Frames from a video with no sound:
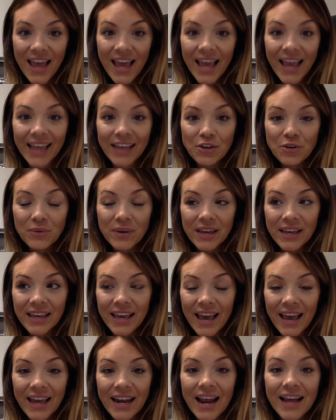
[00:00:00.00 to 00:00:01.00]
and you can
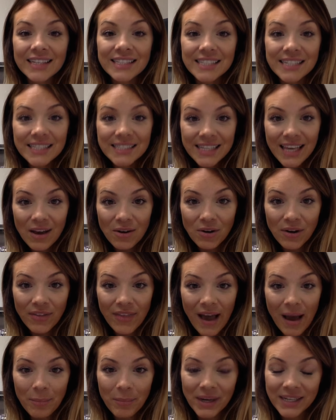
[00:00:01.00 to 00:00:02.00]
get a discount on
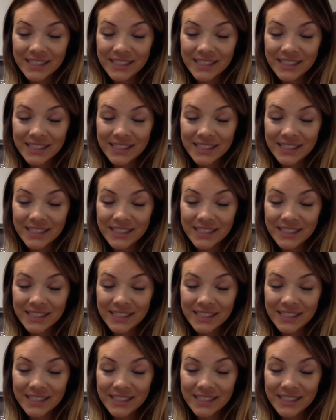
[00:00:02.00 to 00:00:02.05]
that by